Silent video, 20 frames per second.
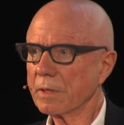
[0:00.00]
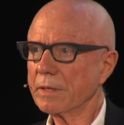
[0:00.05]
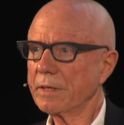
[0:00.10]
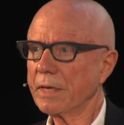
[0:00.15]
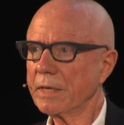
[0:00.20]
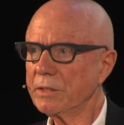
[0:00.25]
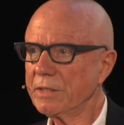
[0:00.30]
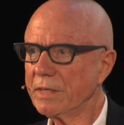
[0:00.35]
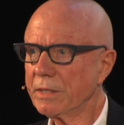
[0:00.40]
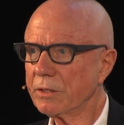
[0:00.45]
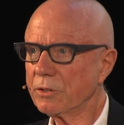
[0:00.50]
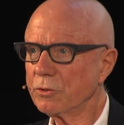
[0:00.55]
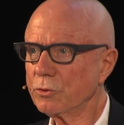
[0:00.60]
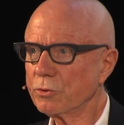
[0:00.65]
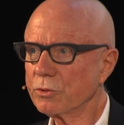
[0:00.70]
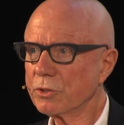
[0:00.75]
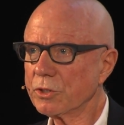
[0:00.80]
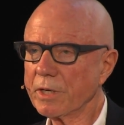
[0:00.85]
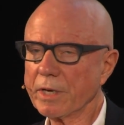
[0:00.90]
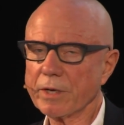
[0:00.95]
they needed
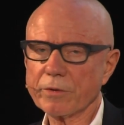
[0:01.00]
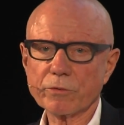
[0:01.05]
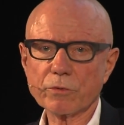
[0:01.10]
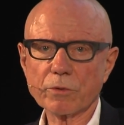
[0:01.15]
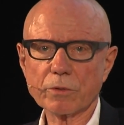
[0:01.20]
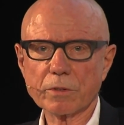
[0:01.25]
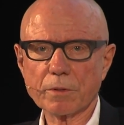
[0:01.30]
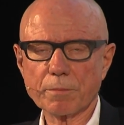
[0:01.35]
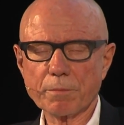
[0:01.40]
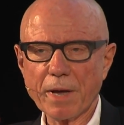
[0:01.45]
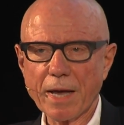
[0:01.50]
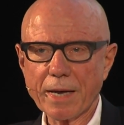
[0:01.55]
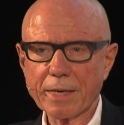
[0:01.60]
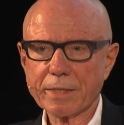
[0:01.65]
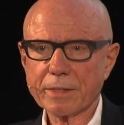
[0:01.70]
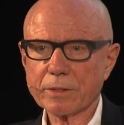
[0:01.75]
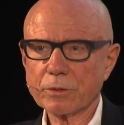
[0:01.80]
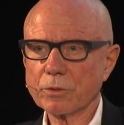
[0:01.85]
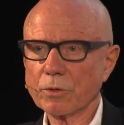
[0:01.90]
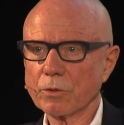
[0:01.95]
new chairs. So the
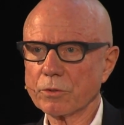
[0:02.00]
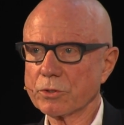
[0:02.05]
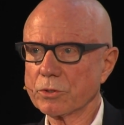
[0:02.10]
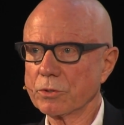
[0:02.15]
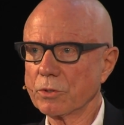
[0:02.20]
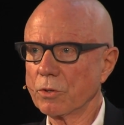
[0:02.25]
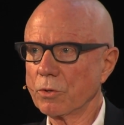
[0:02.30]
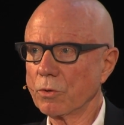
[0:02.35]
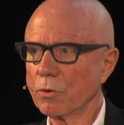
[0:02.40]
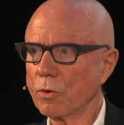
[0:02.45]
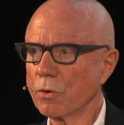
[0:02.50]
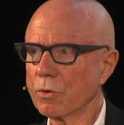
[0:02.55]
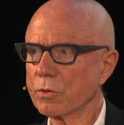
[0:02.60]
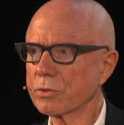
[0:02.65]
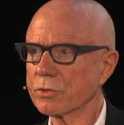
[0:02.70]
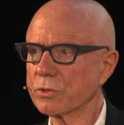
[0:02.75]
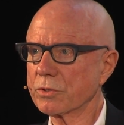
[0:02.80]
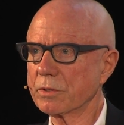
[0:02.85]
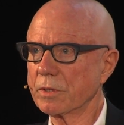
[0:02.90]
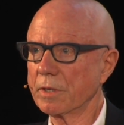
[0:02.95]
Mackintosh, the
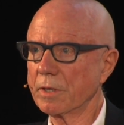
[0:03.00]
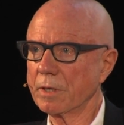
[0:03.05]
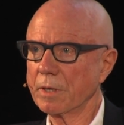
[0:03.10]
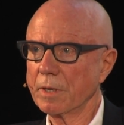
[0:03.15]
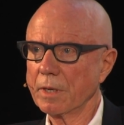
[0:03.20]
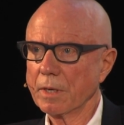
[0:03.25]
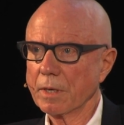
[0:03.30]
Laws, the